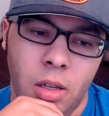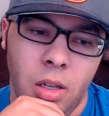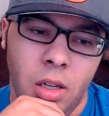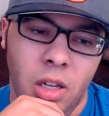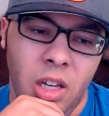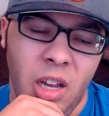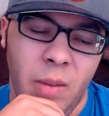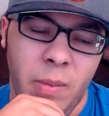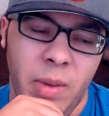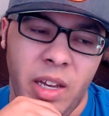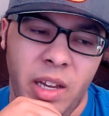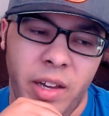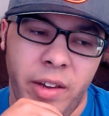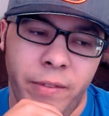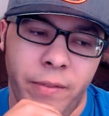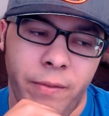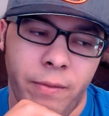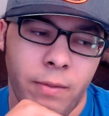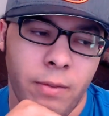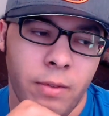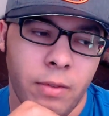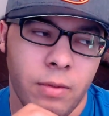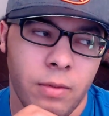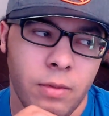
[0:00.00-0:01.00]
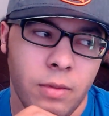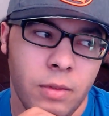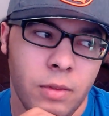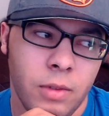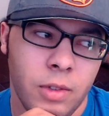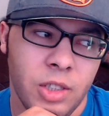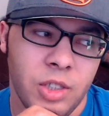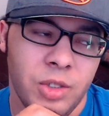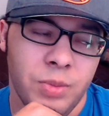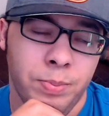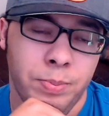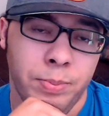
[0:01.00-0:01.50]
Emmy
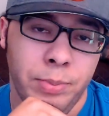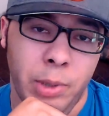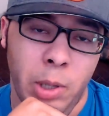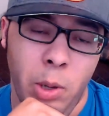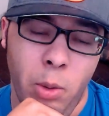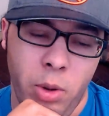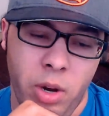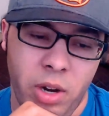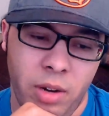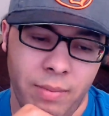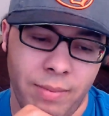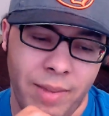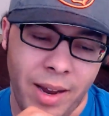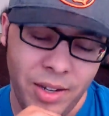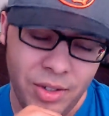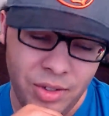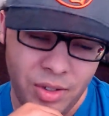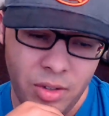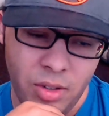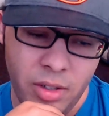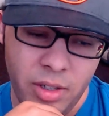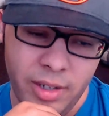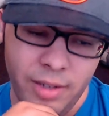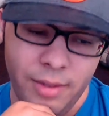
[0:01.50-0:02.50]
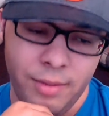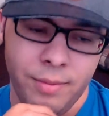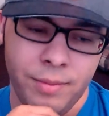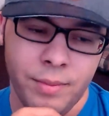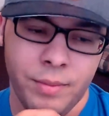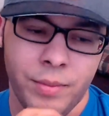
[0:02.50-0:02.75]
is broken, basically.